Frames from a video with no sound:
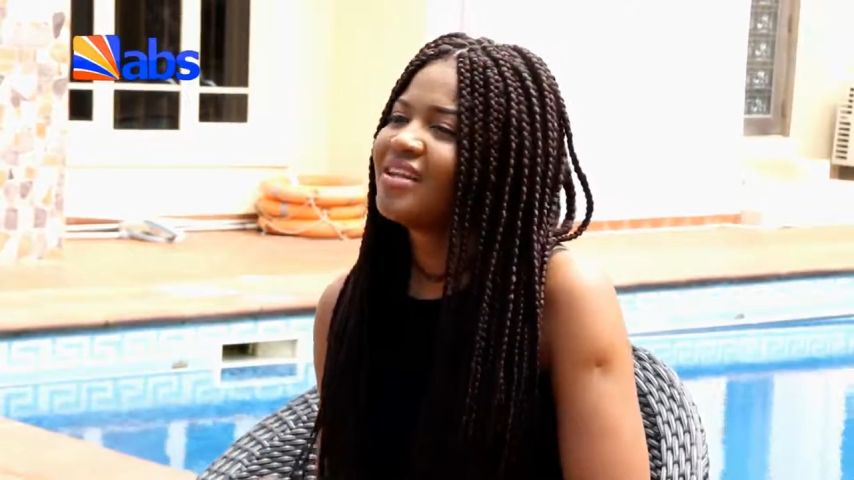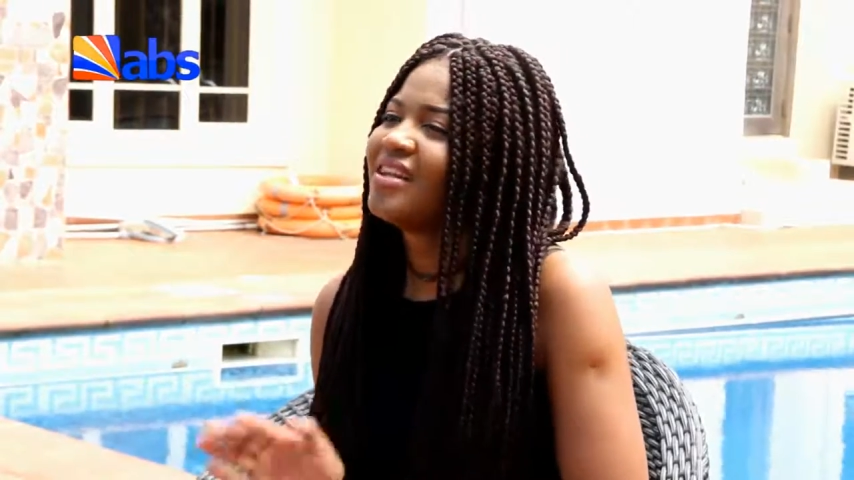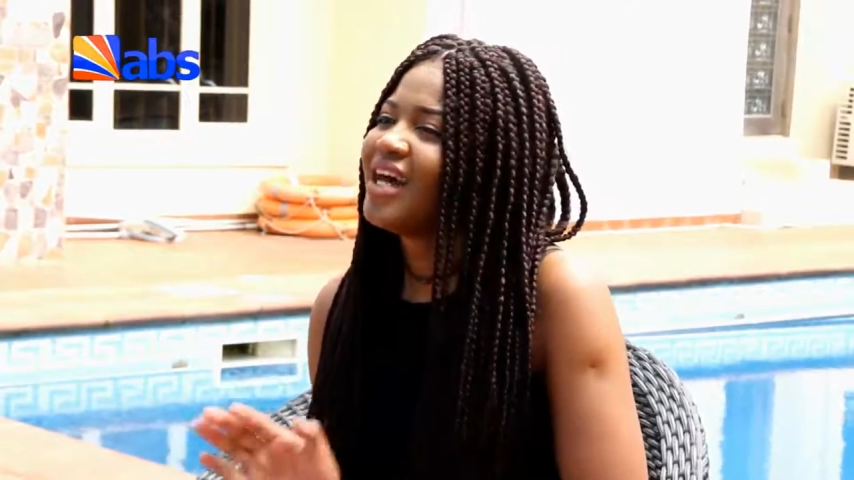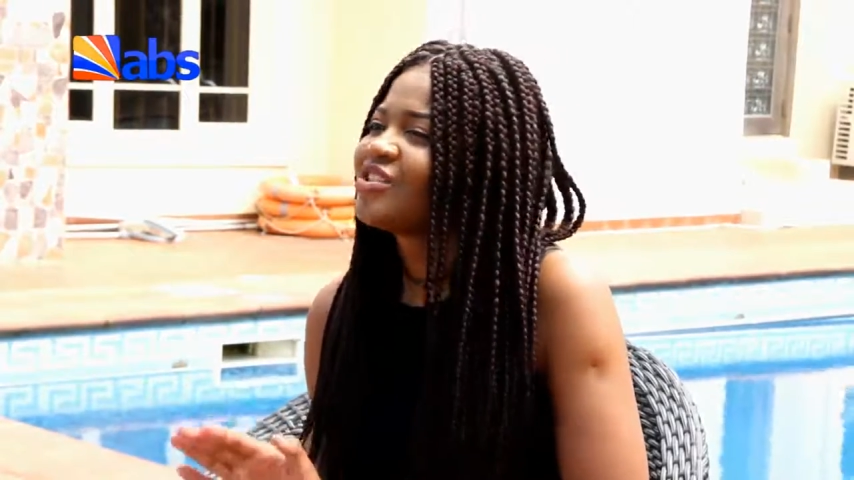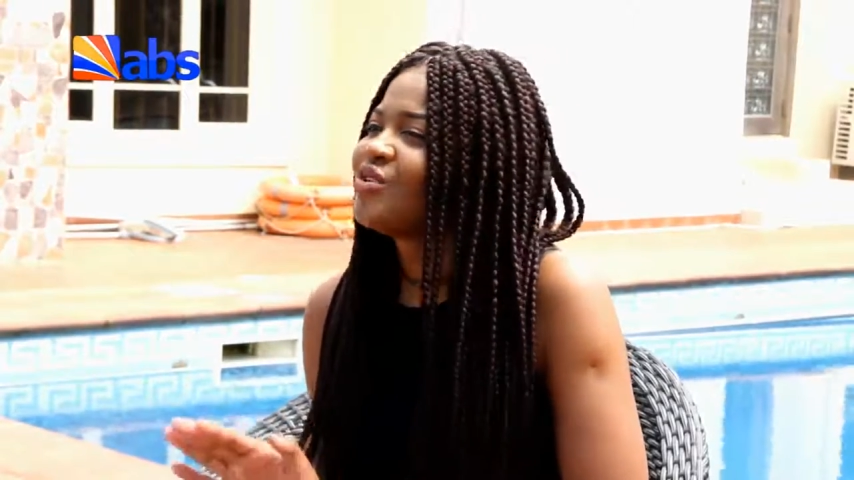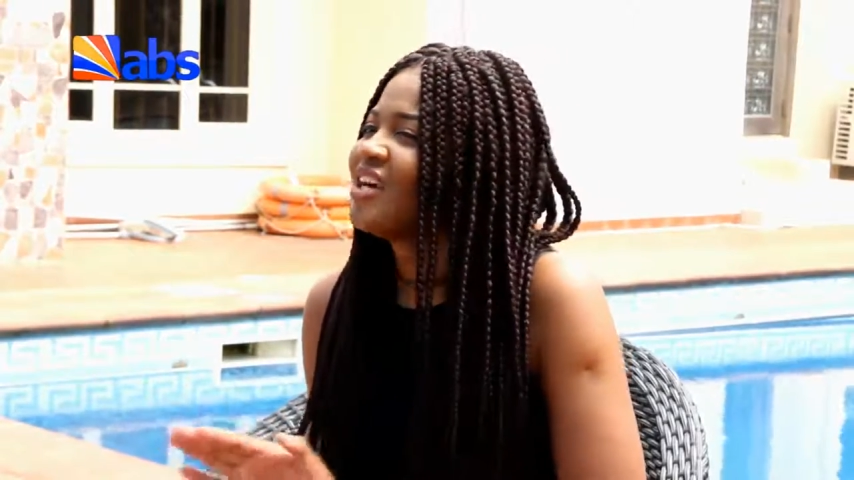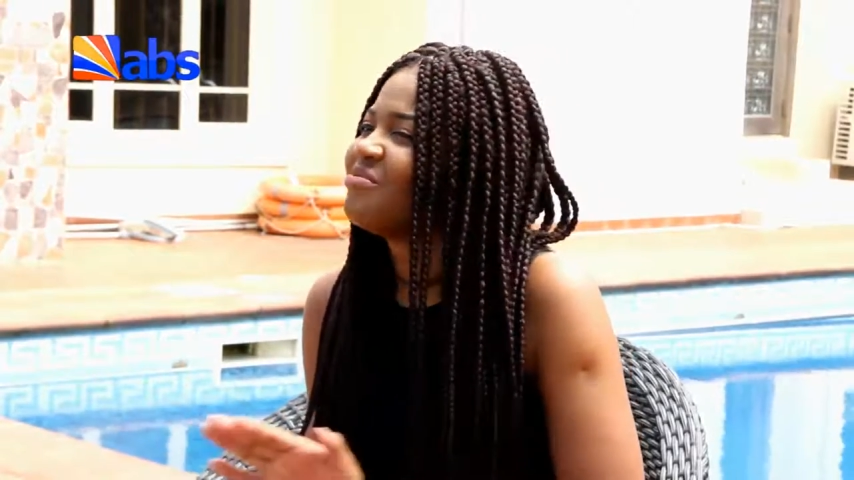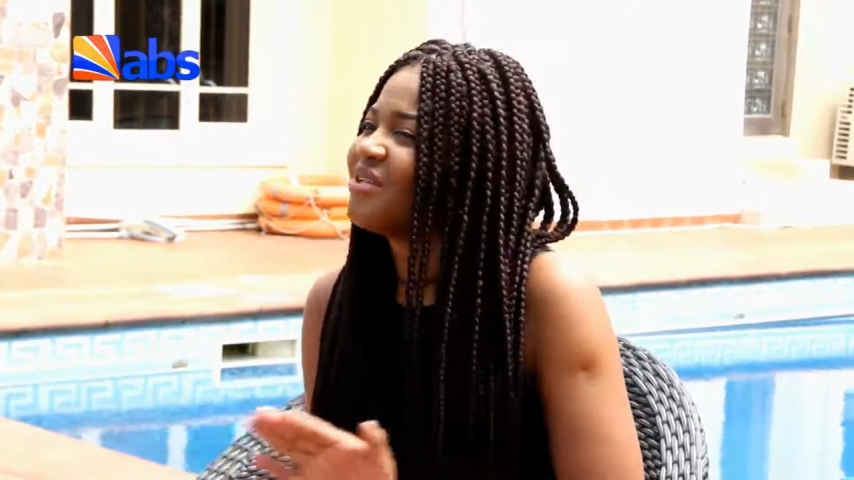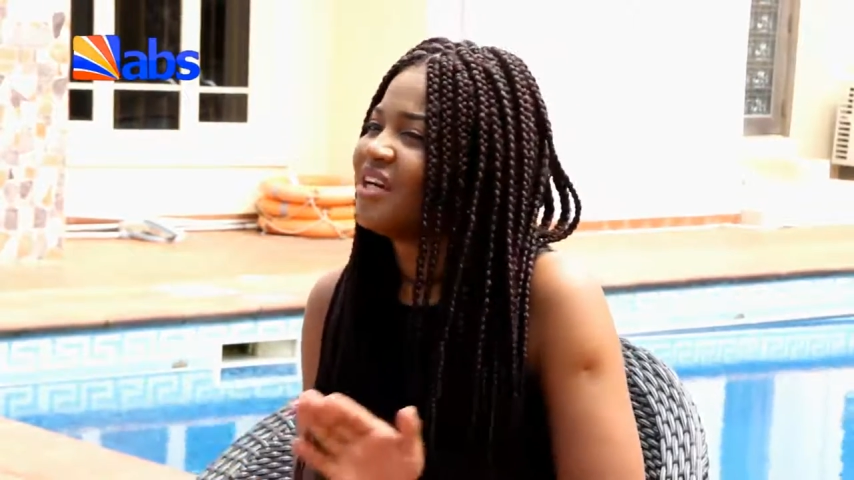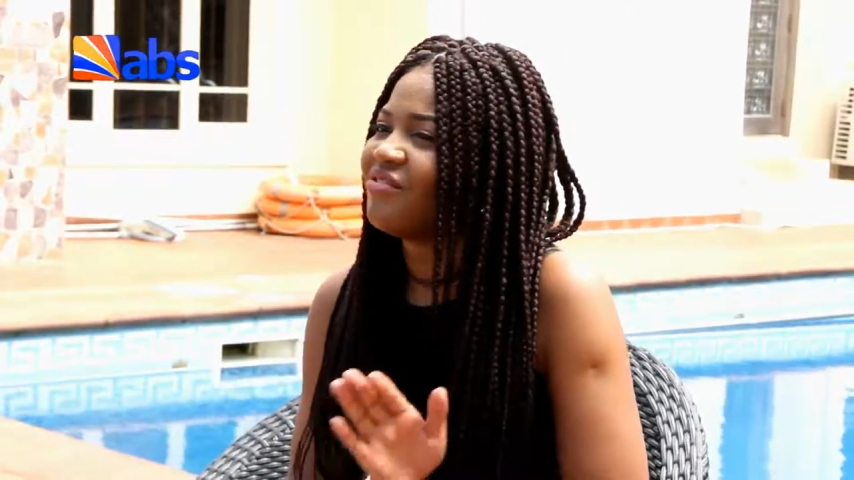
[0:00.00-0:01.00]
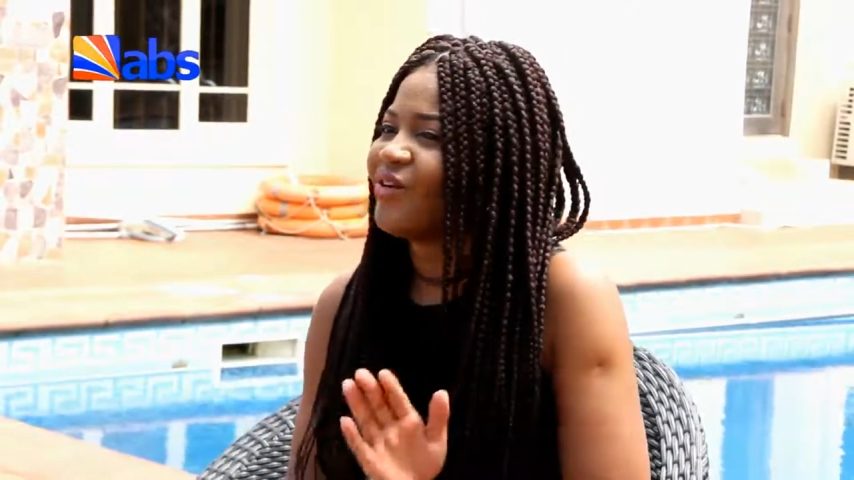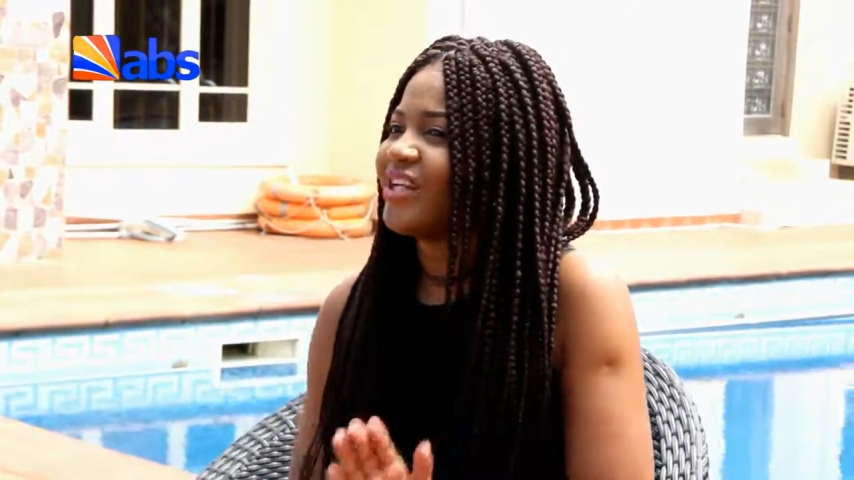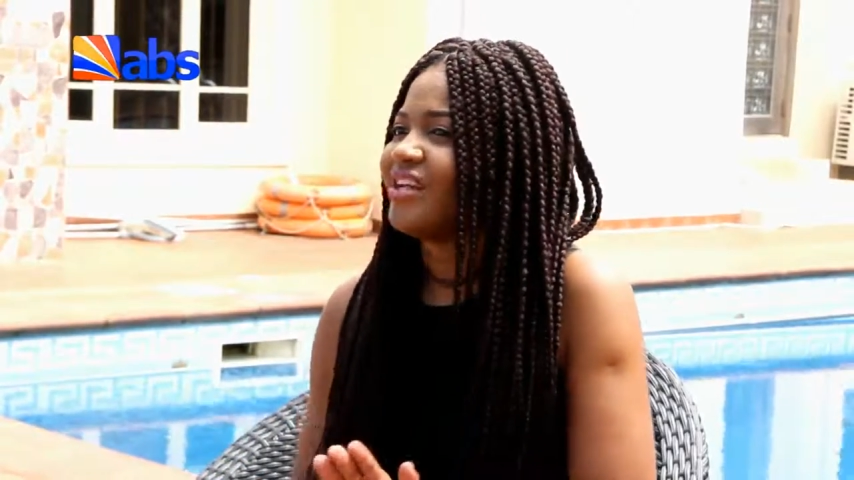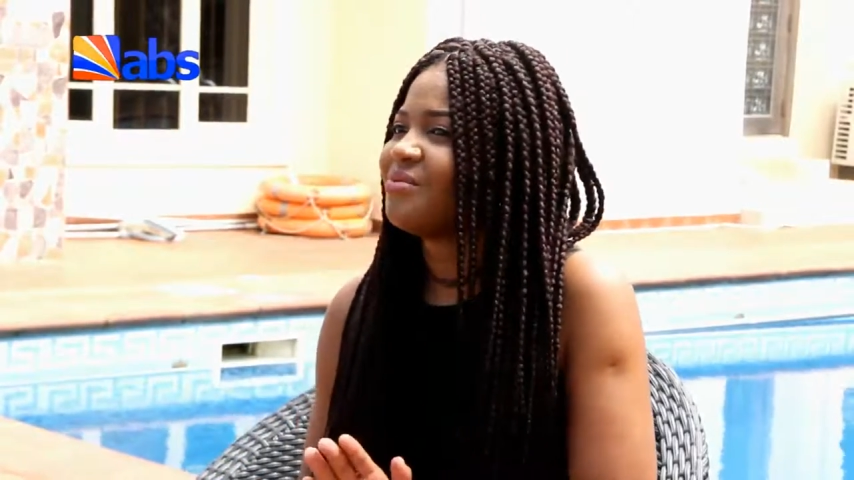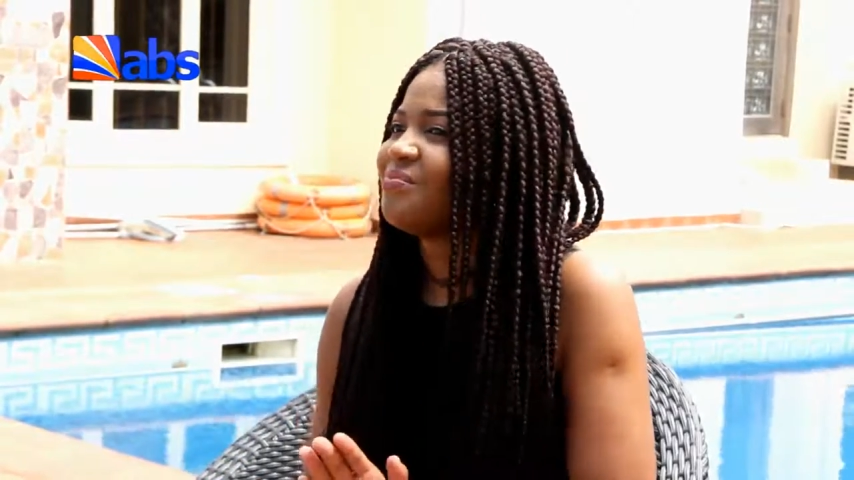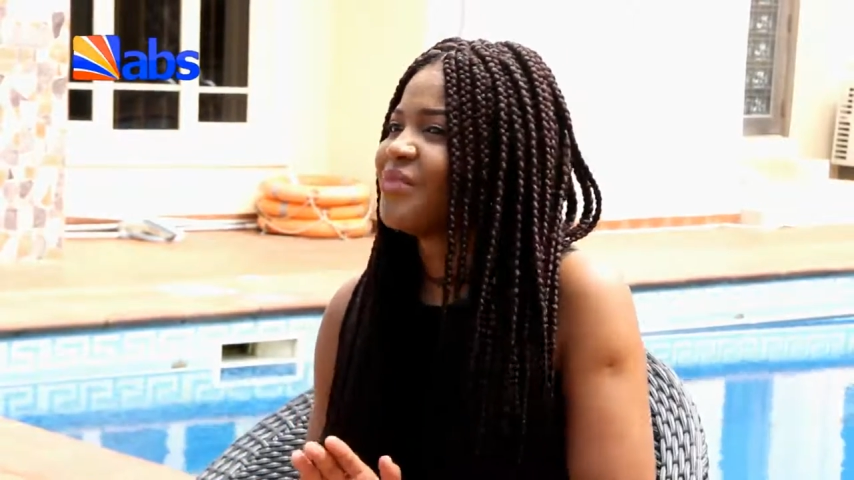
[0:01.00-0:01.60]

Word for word: that could have been avoided.